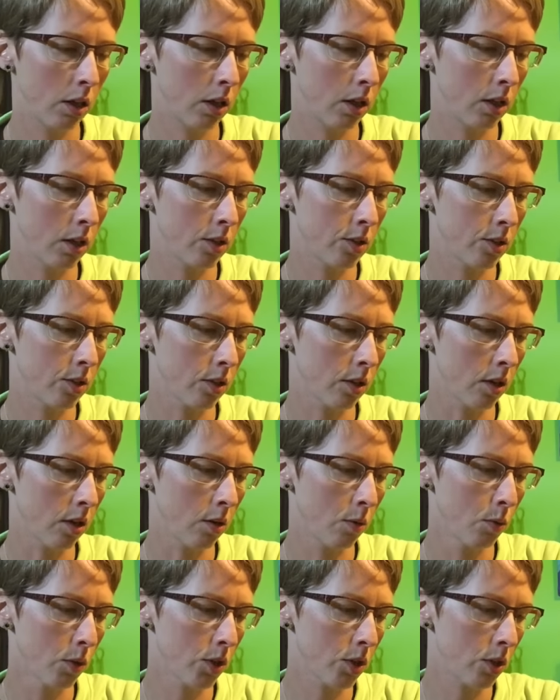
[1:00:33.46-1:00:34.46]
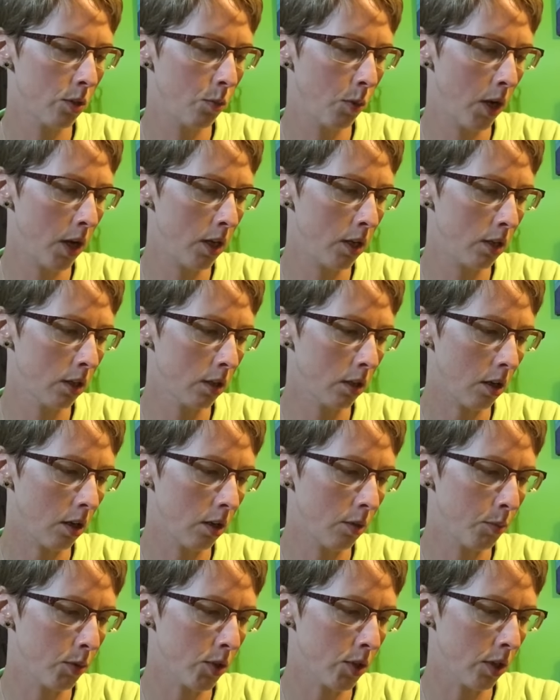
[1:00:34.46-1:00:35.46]
It's worsted weight,
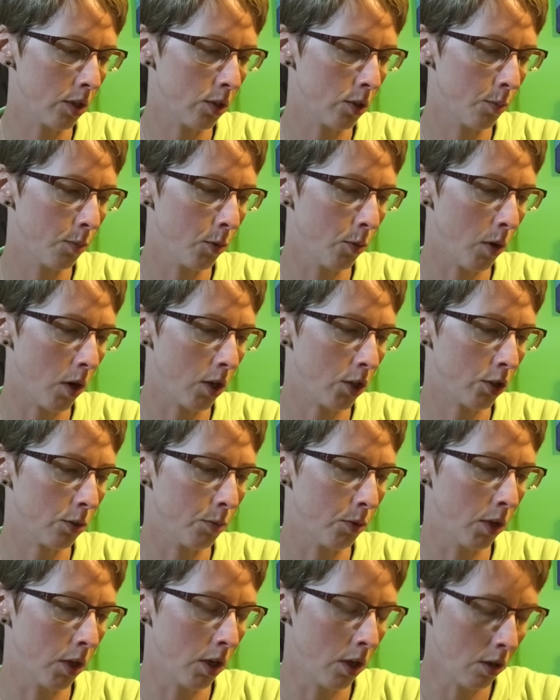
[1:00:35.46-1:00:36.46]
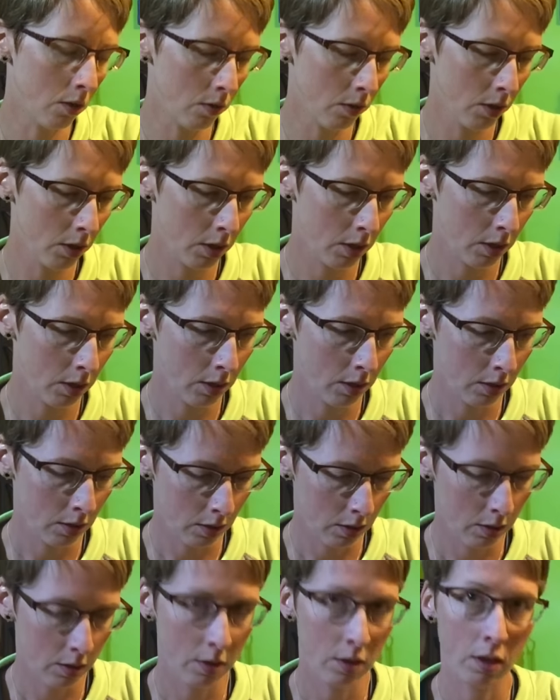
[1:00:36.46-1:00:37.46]
100% superwash merino.
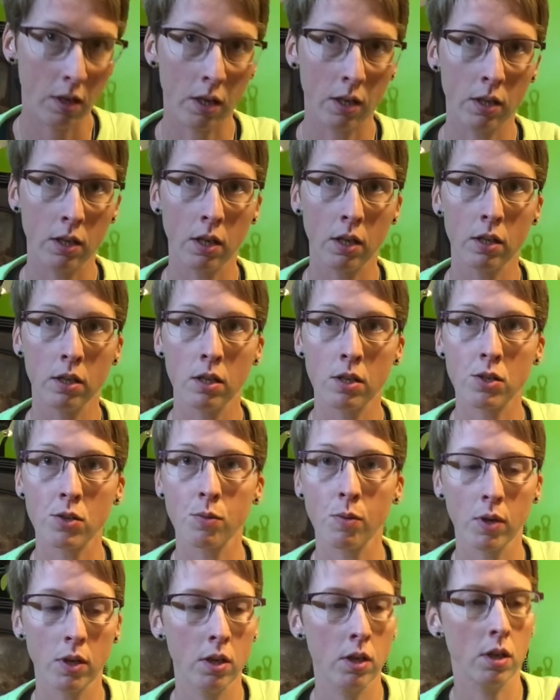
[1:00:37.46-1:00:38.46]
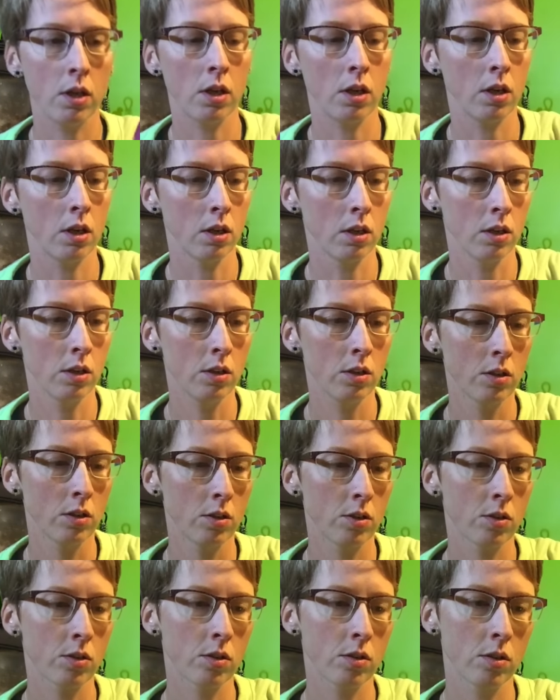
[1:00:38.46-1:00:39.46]
And then this one
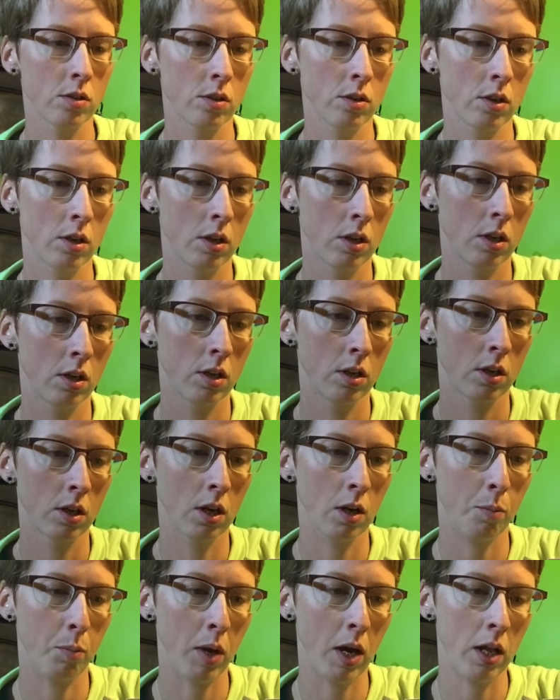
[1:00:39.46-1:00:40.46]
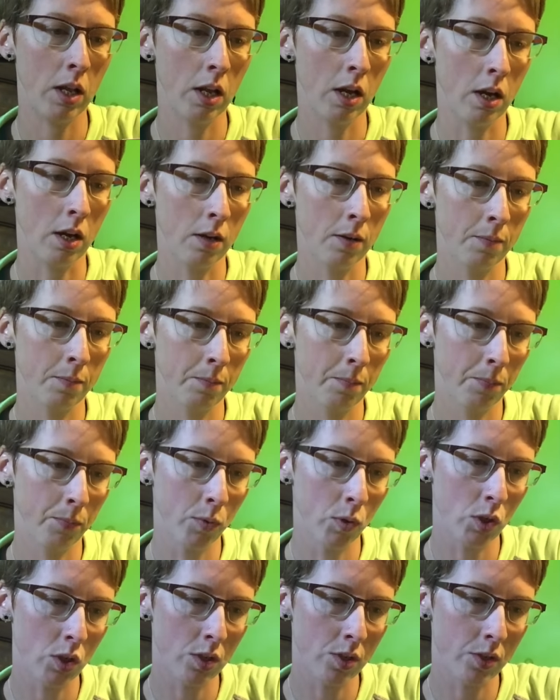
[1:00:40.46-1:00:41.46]
is Capella,
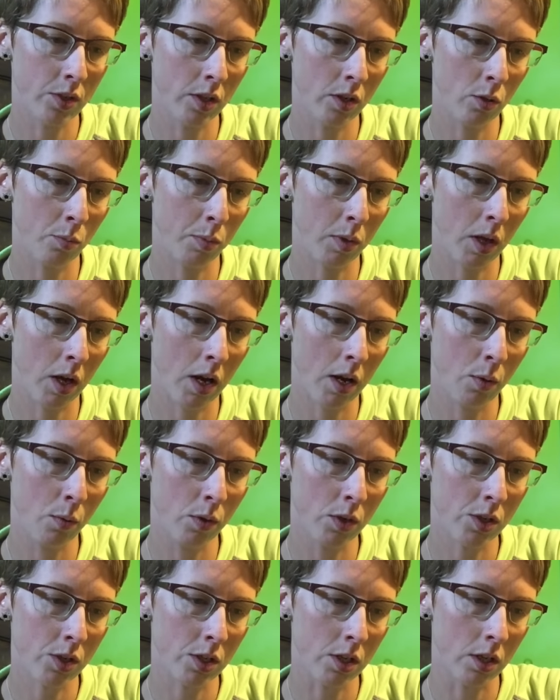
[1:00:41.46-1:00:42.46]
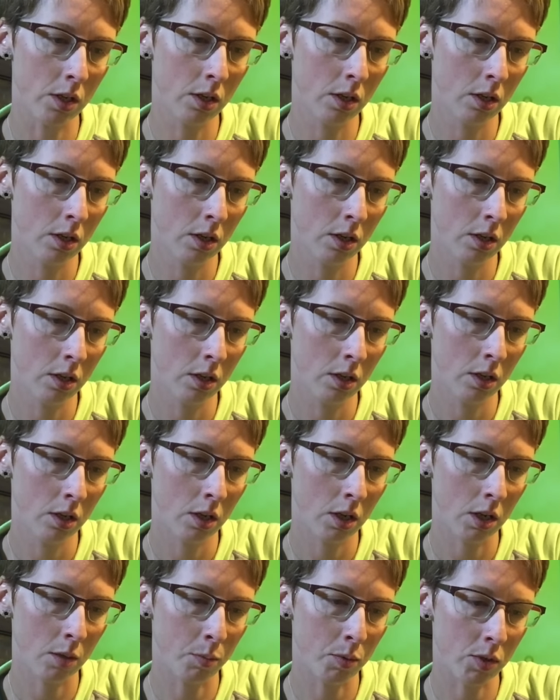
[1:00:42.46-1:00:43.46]
which is single ply worsted,
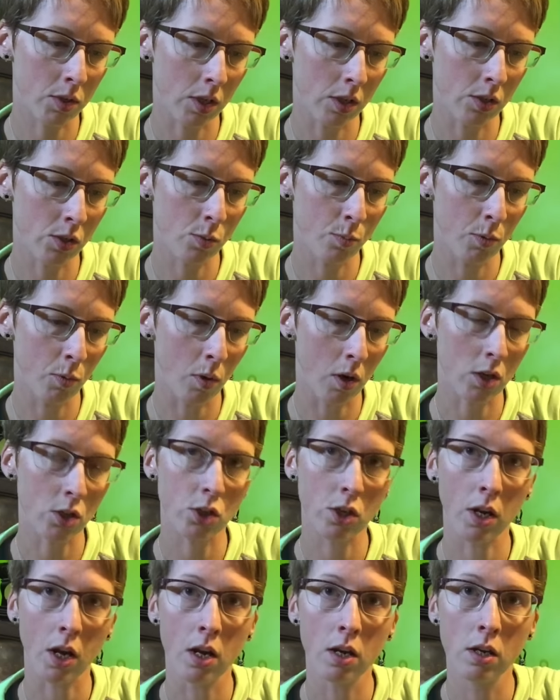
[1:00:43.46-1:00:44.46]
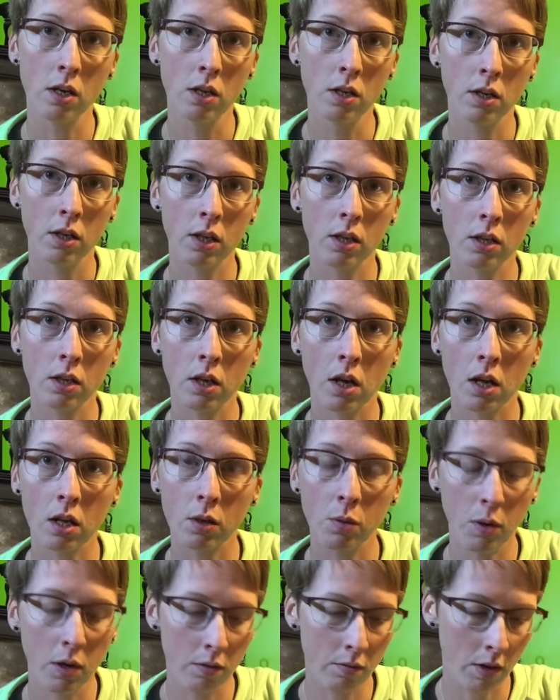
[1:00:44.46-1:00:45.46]
100% superwash again, in the
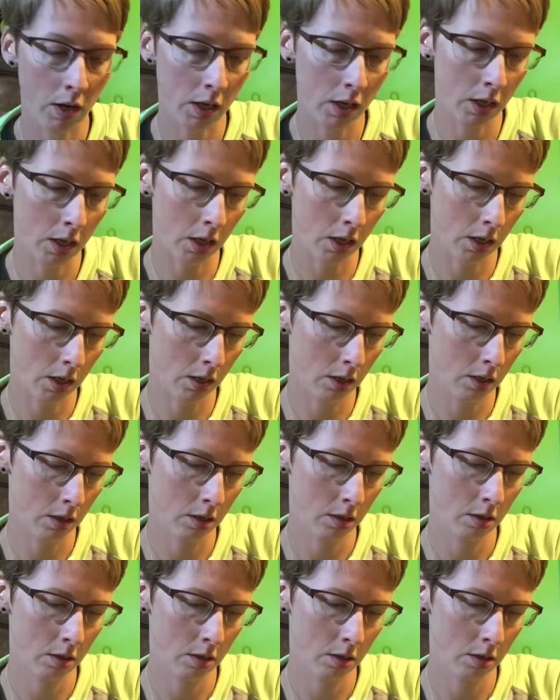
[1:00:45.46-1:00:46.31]
colorway Renegade.